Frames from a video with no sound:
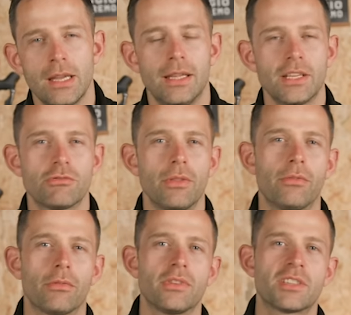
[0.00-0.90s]
Let's run
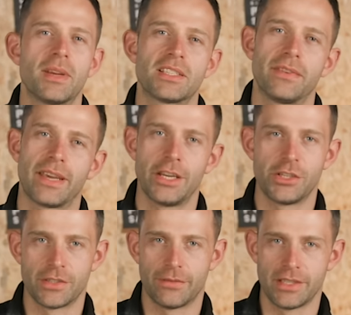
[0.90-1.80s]
through the
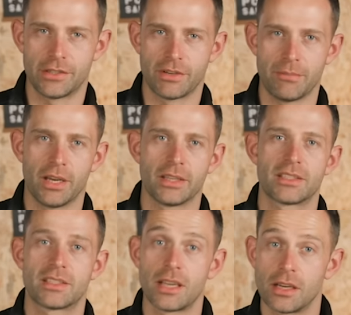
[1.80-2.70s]
specifications of these three bikes,
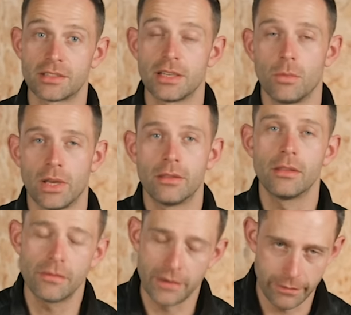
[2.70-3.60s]
starting with
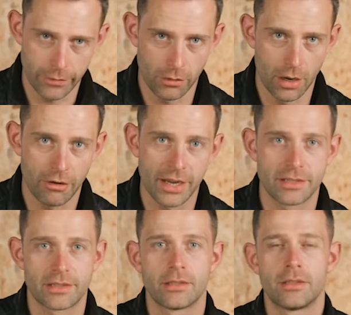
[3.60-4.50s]
the V four R
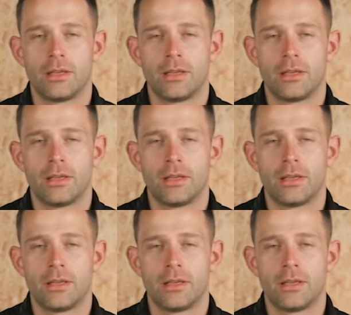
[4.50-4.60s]
S.